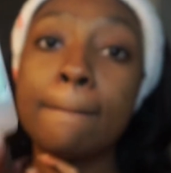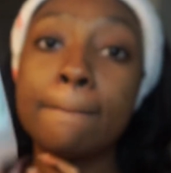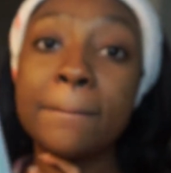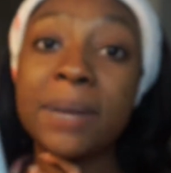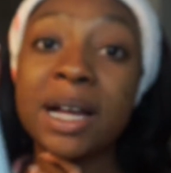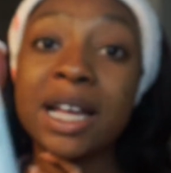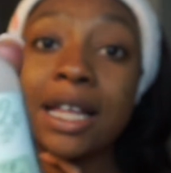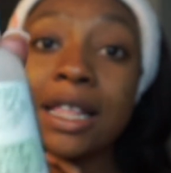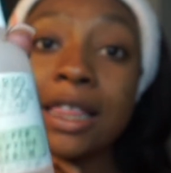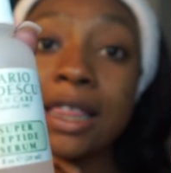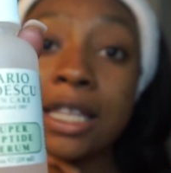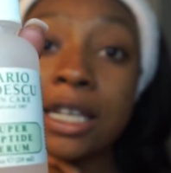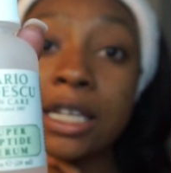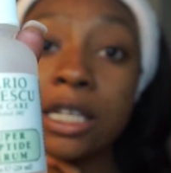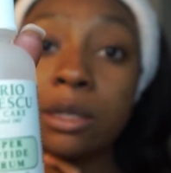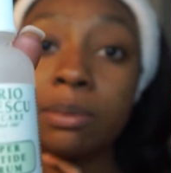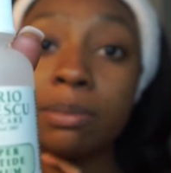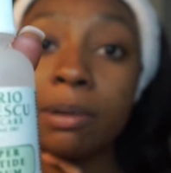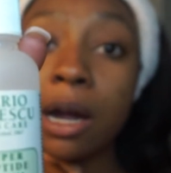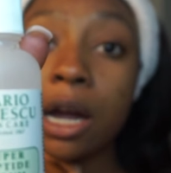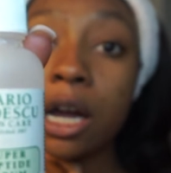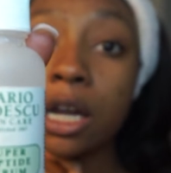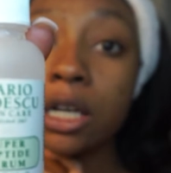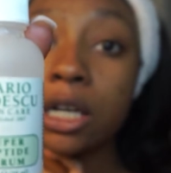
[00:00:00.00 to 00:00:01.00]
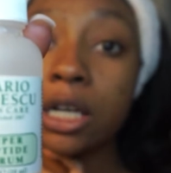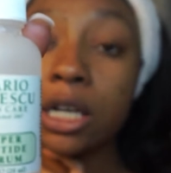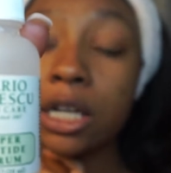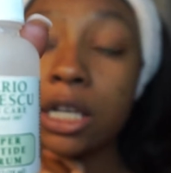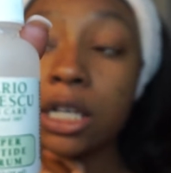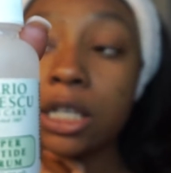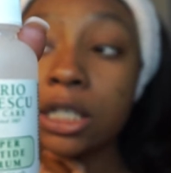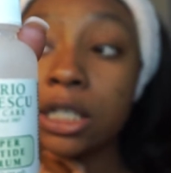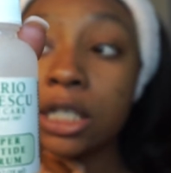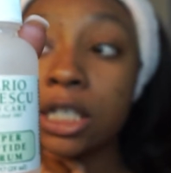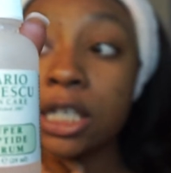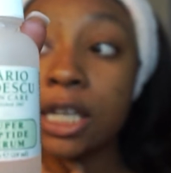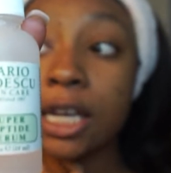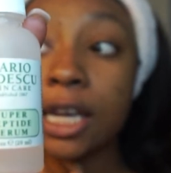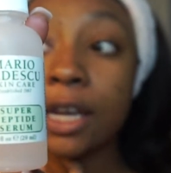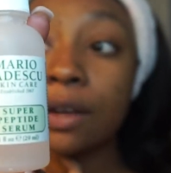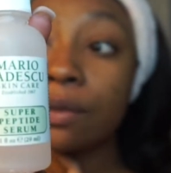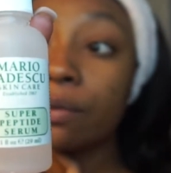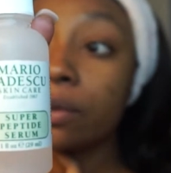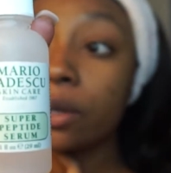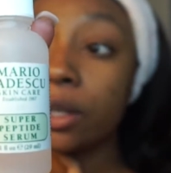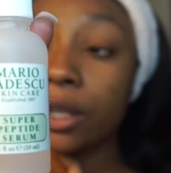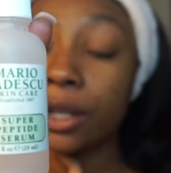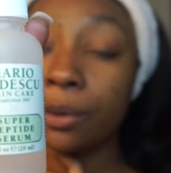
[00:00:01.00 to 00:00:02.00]
but this product,
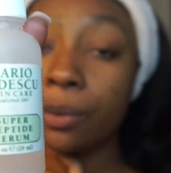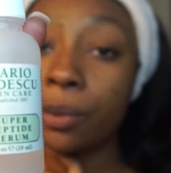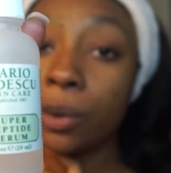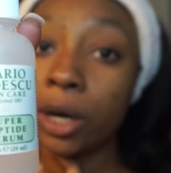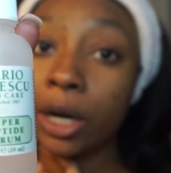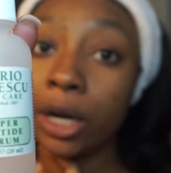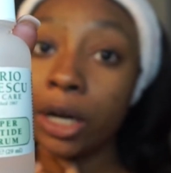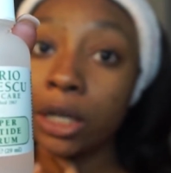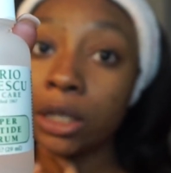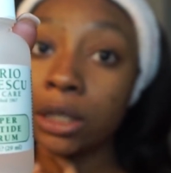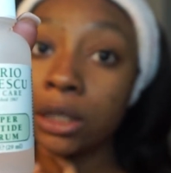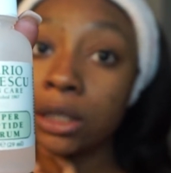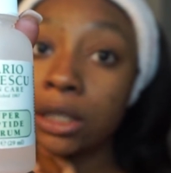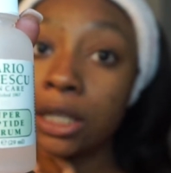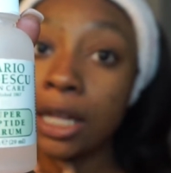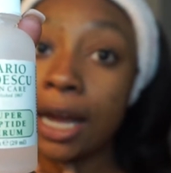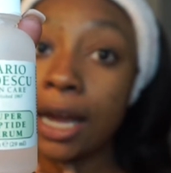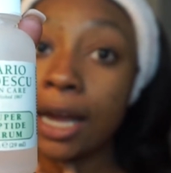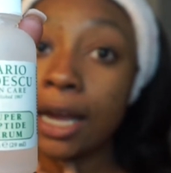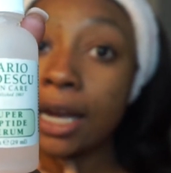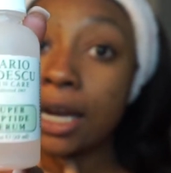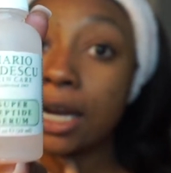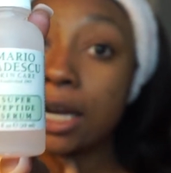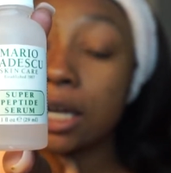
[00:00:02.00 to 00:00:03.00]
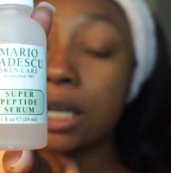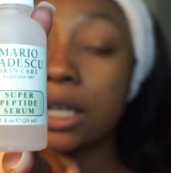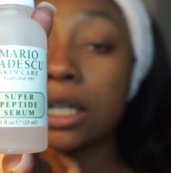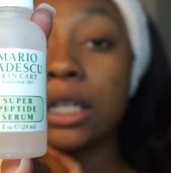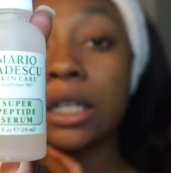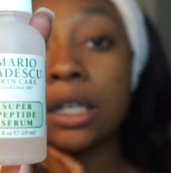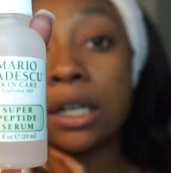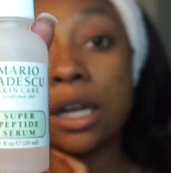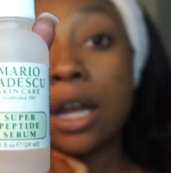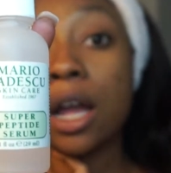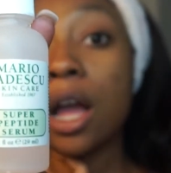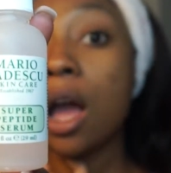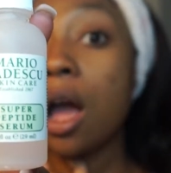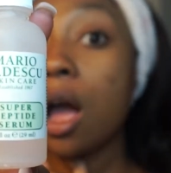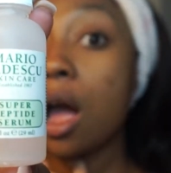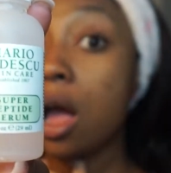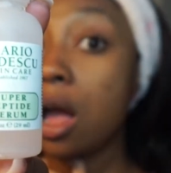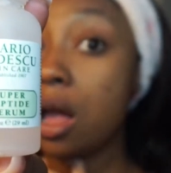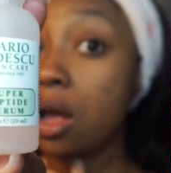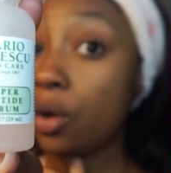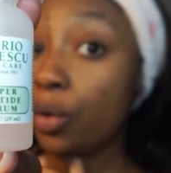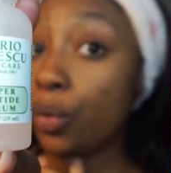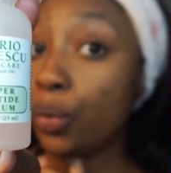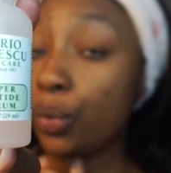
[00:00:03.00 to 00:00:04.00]
it really works. Like,
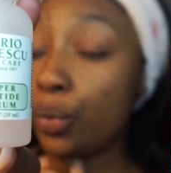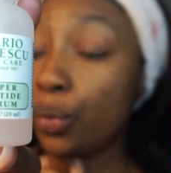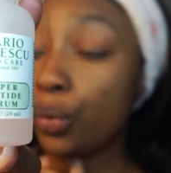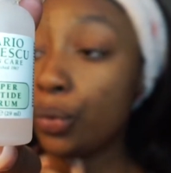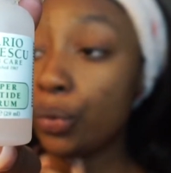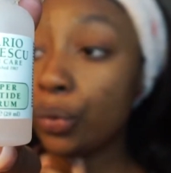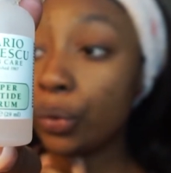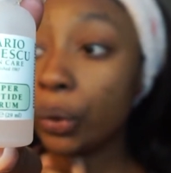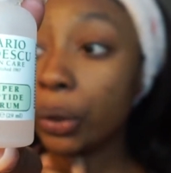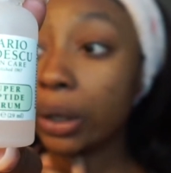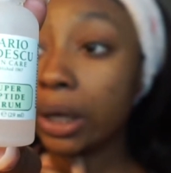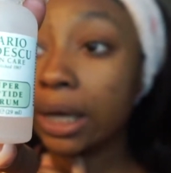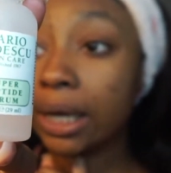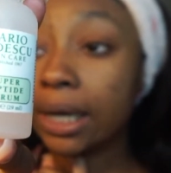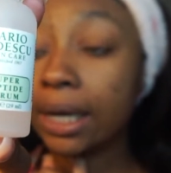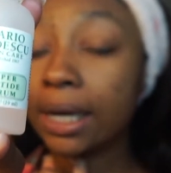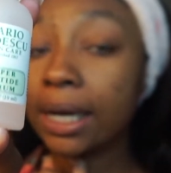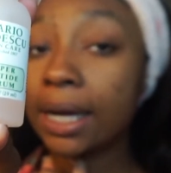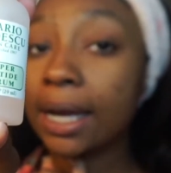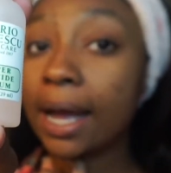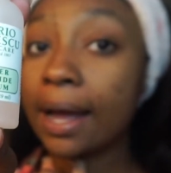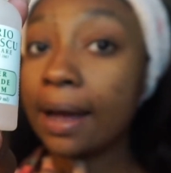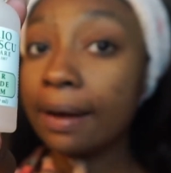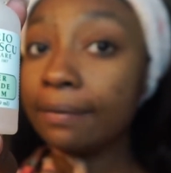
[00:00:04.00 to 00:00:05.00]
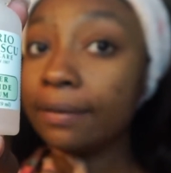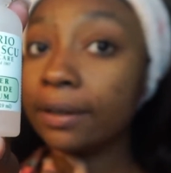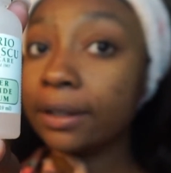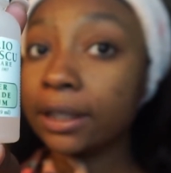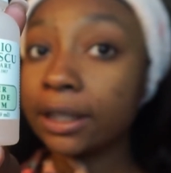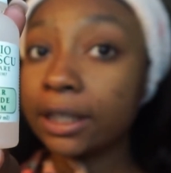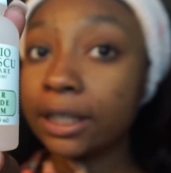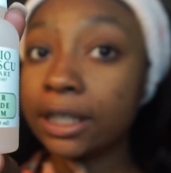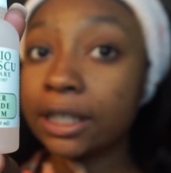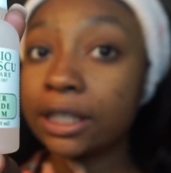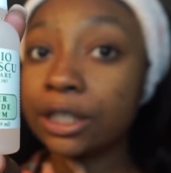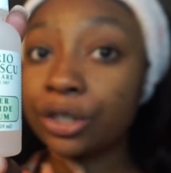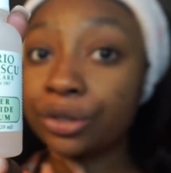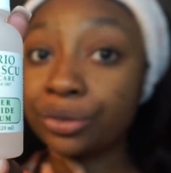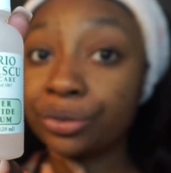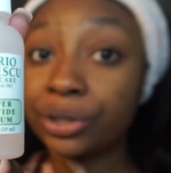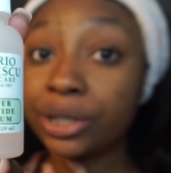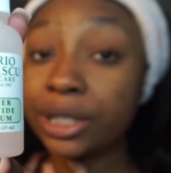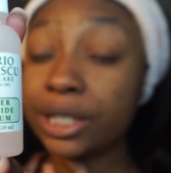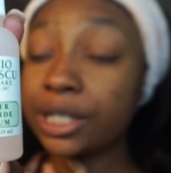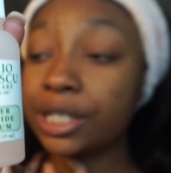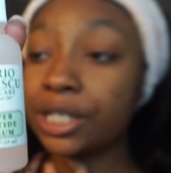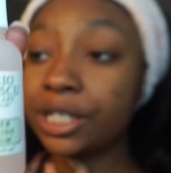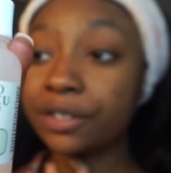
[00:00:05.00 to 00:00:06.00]
ooh, I really do
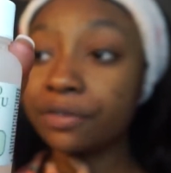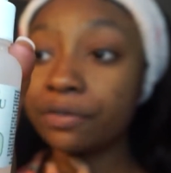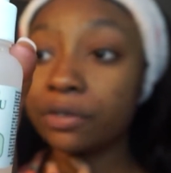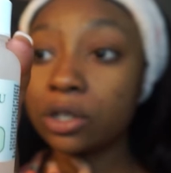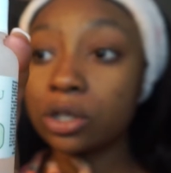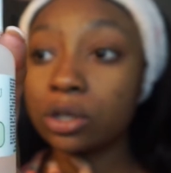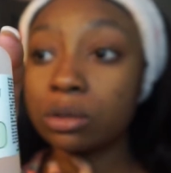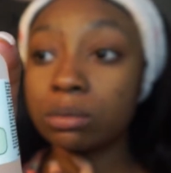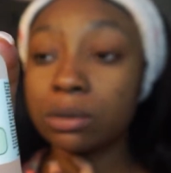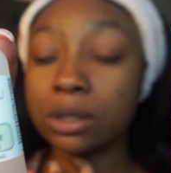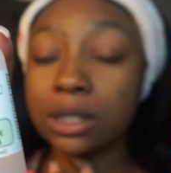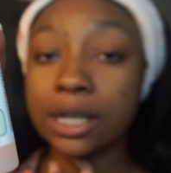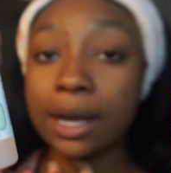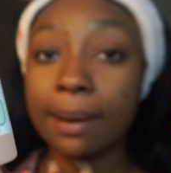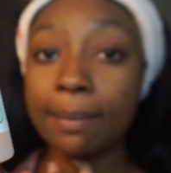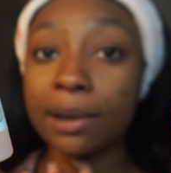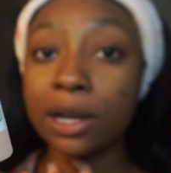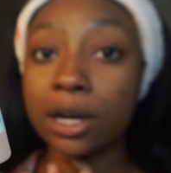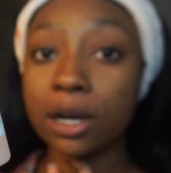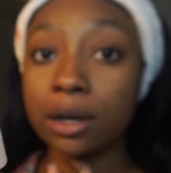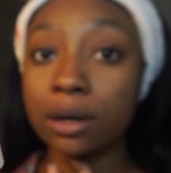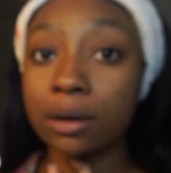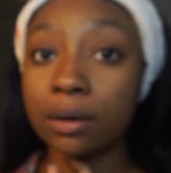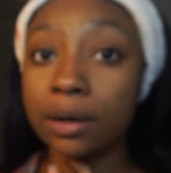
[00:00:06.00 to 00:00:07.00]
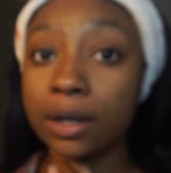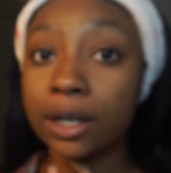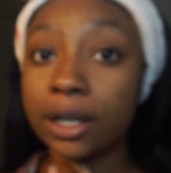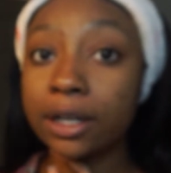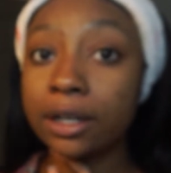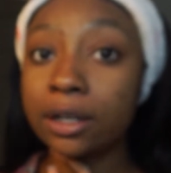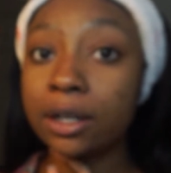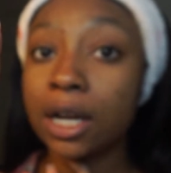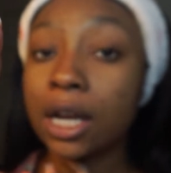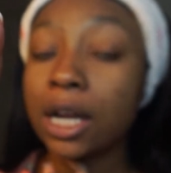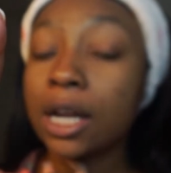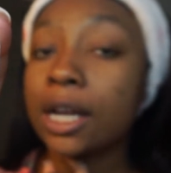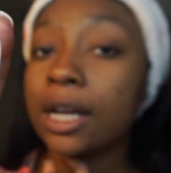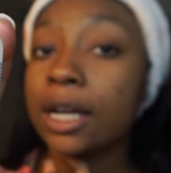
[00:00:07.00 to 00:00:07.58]
see a difference once I put it on.